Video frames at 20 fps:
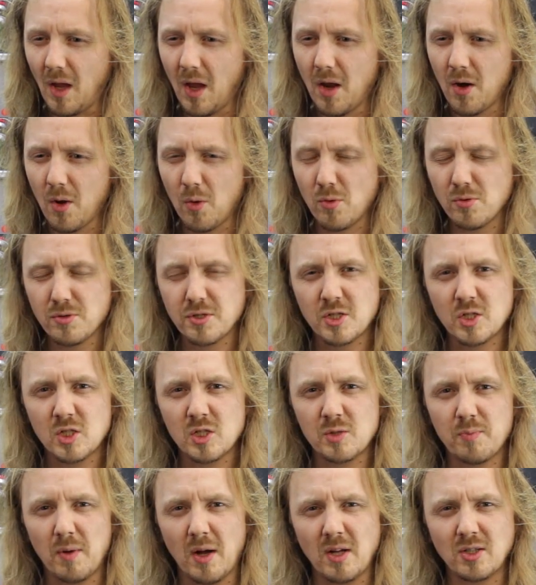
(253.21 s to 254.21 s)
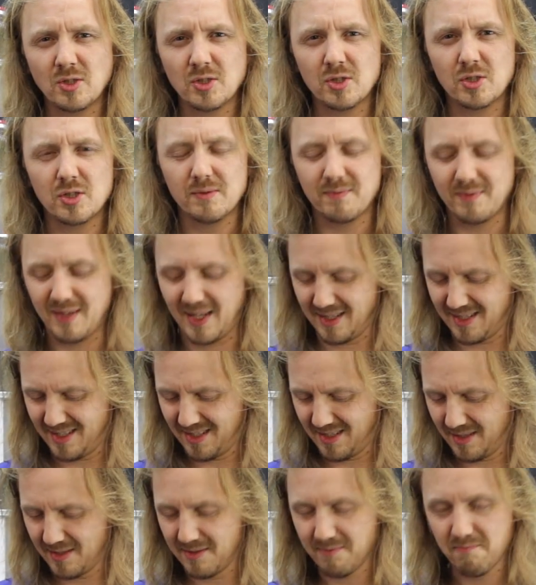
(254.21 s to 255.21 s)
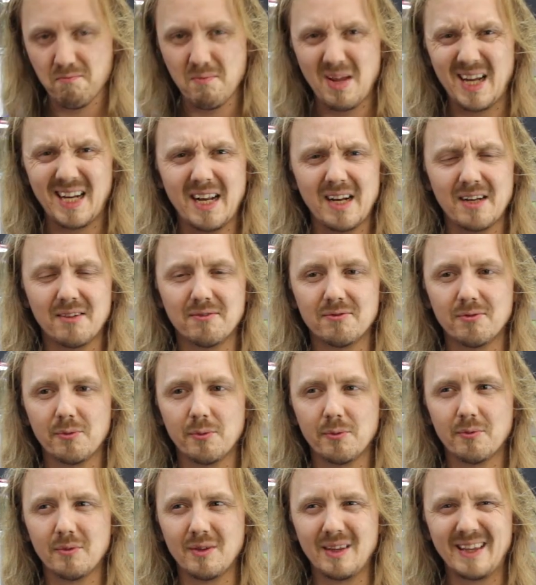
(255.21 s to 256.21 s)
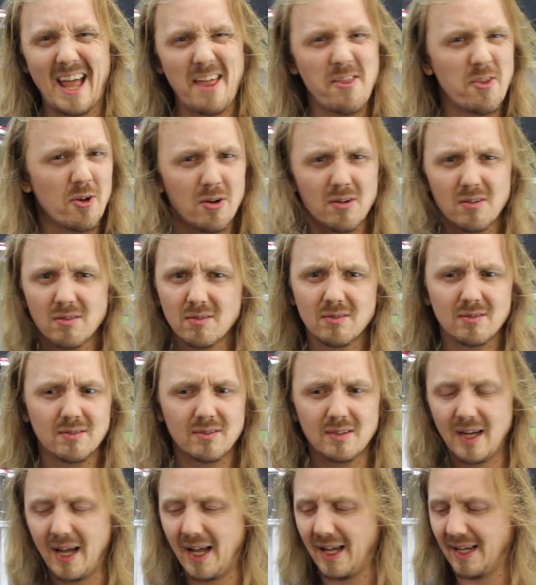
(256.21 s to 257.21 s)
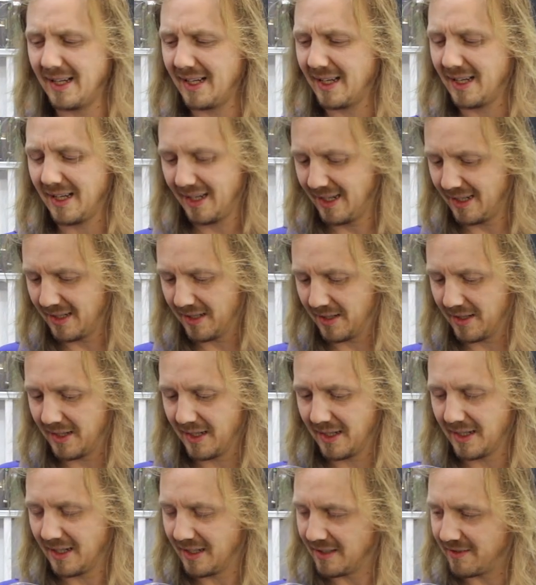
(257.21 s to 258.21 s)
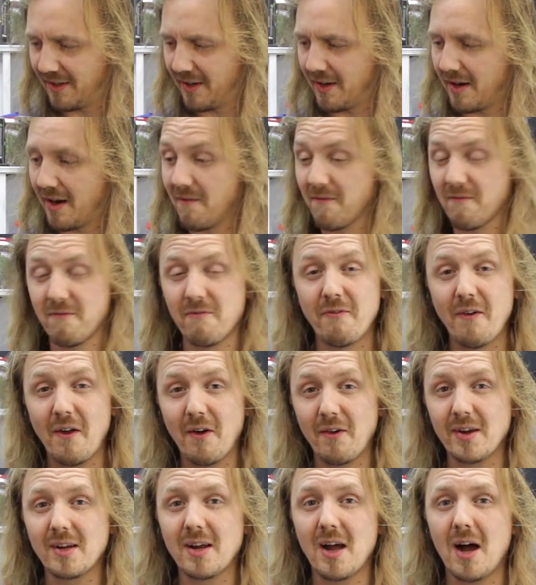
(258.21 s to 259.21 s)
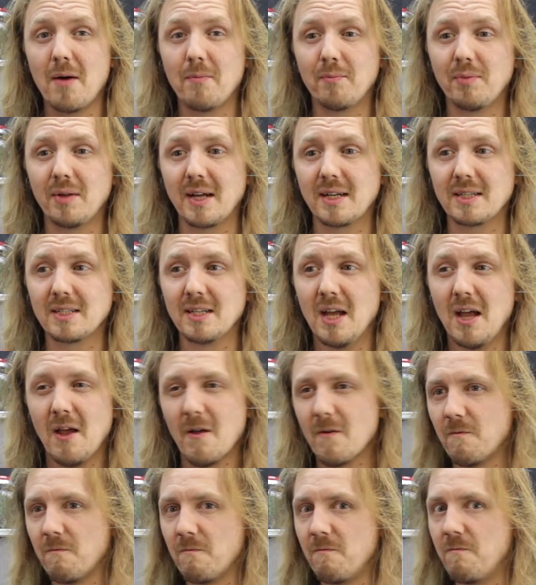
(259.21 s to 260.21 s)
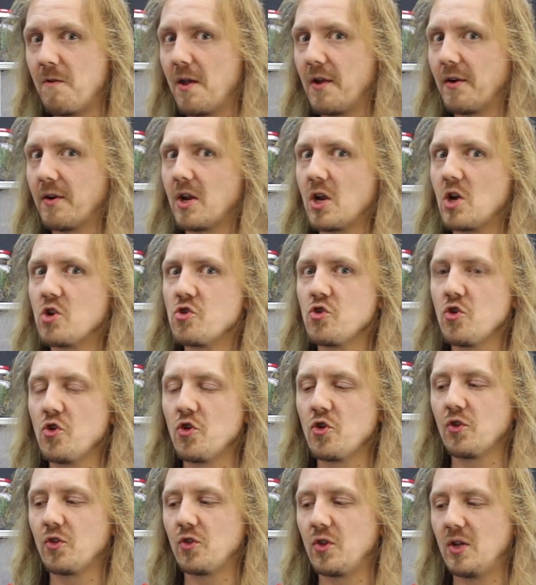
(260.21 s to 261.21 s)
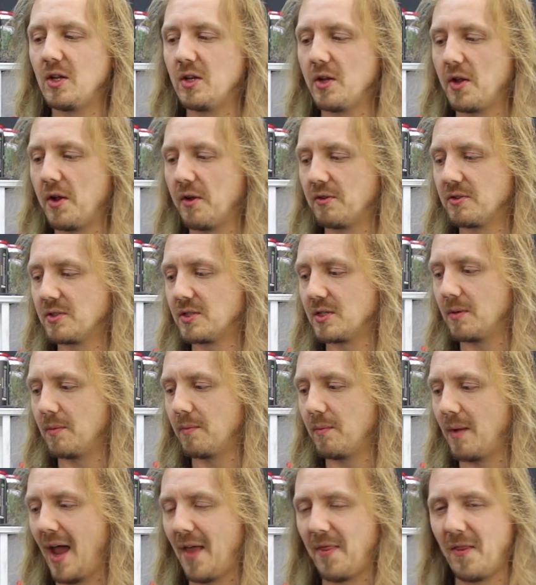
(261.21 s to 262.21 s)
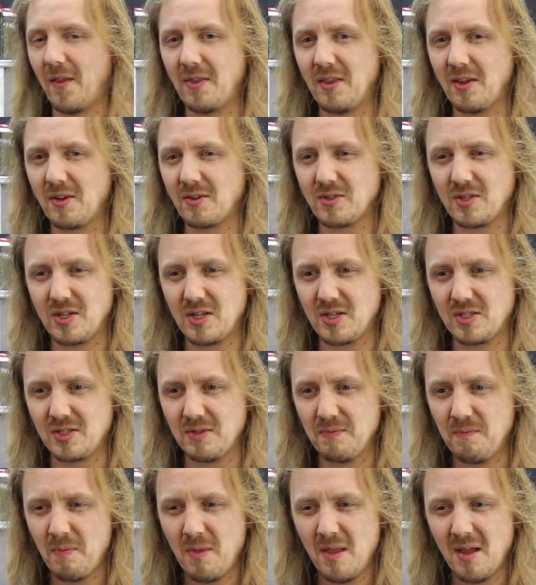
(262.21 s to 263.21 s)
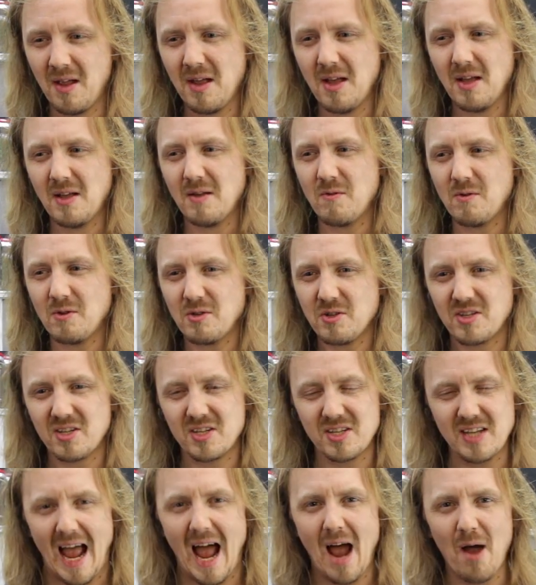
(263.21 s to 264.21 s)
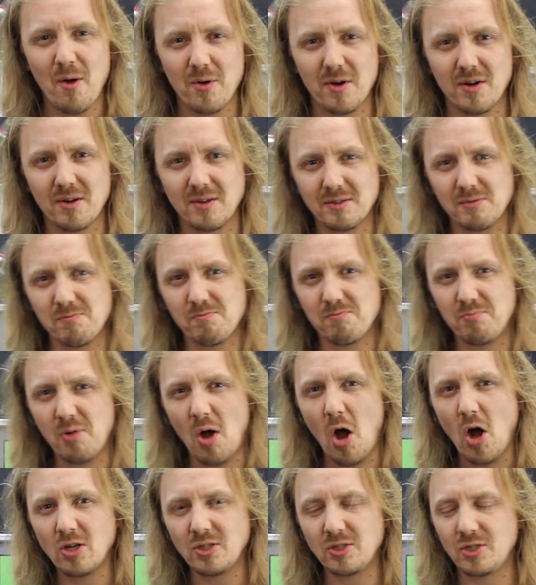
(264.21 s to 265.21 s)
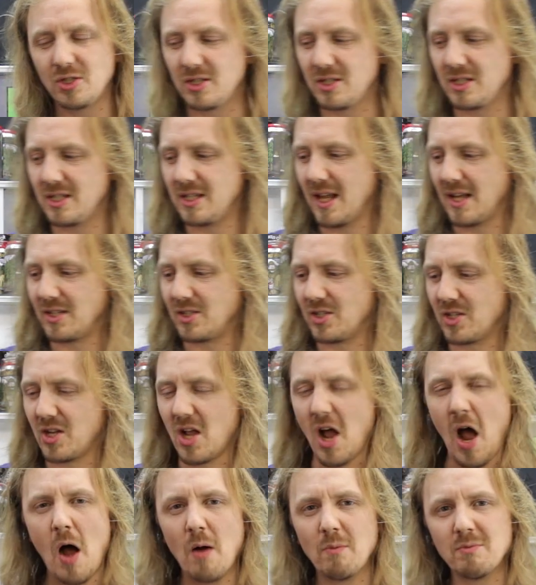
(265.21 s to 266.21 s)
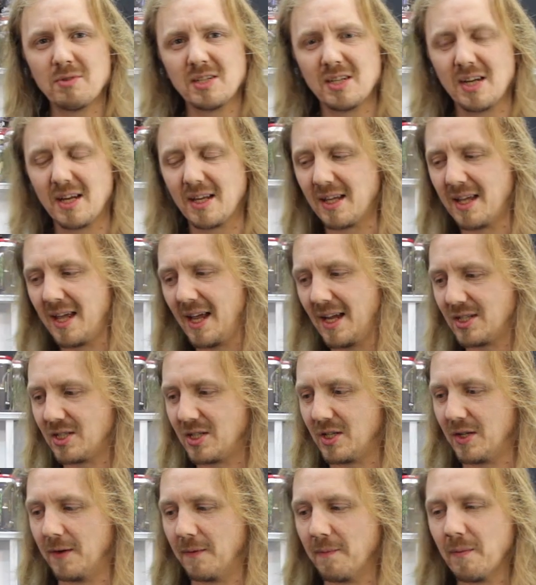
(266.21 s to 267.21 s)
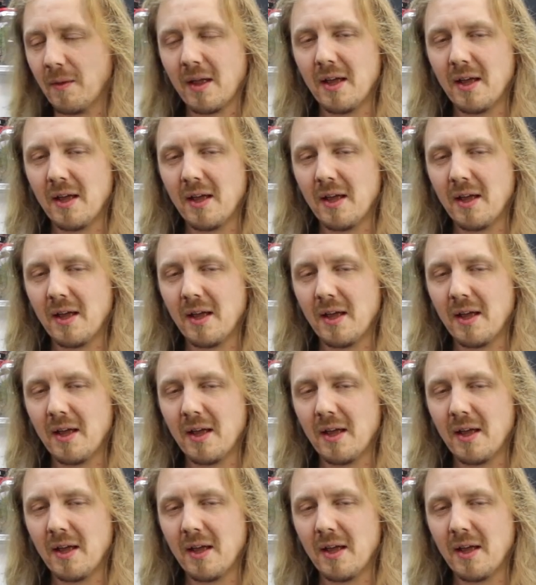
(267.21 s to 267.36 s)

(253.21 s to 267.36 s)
an old sponge that's made out of leather. I don't know, it's very, very complex, very earthy notes, and then there's this sour pungency that just comes in and kicks you.